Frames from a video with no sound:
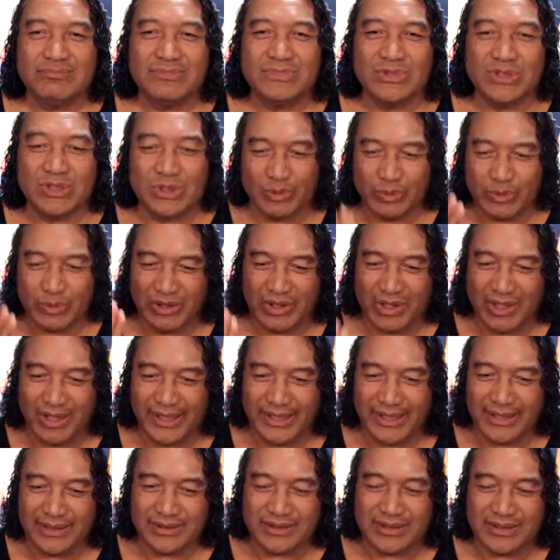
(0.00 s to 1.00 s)
to
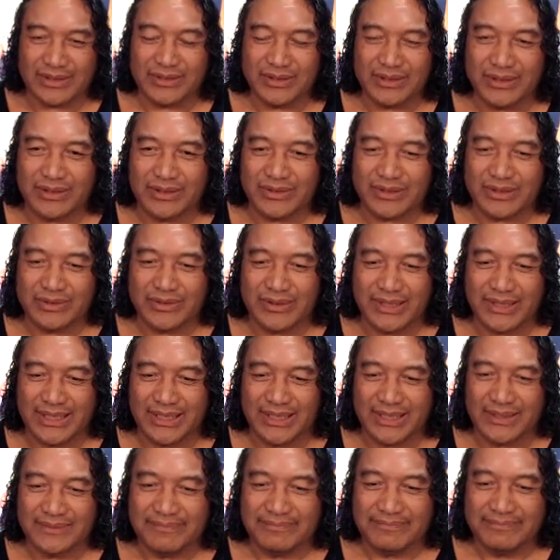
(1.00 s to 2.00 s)
align to
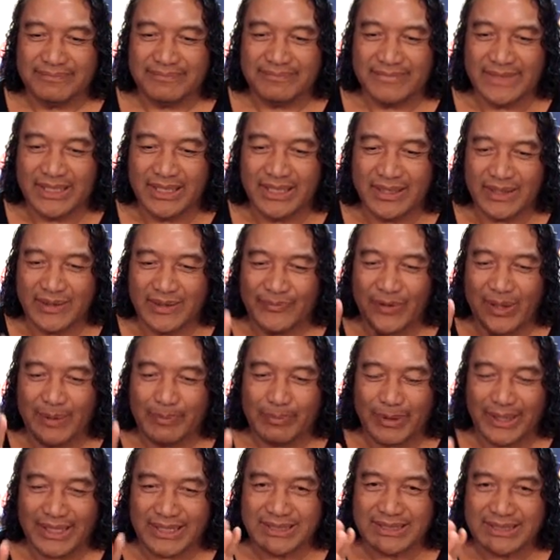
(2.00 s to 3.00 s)
the
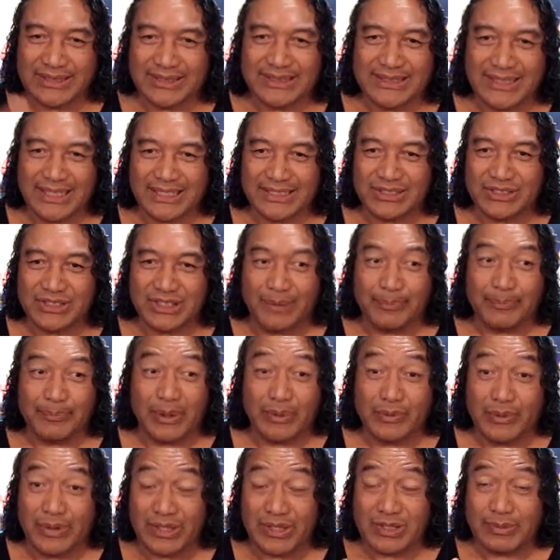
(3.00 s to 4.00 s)
vibrations that's
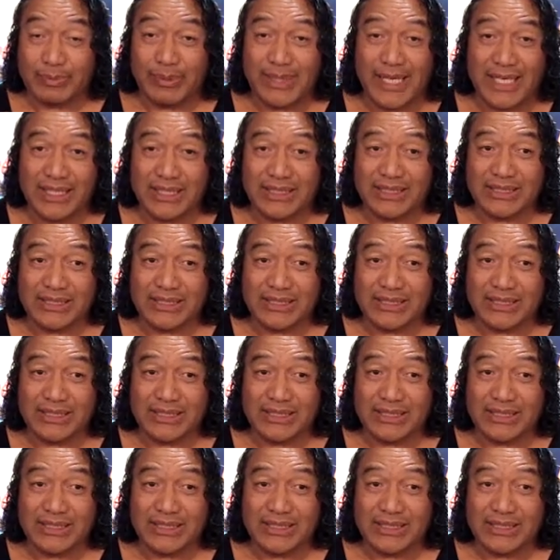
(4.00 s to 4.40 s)
jumping when this planet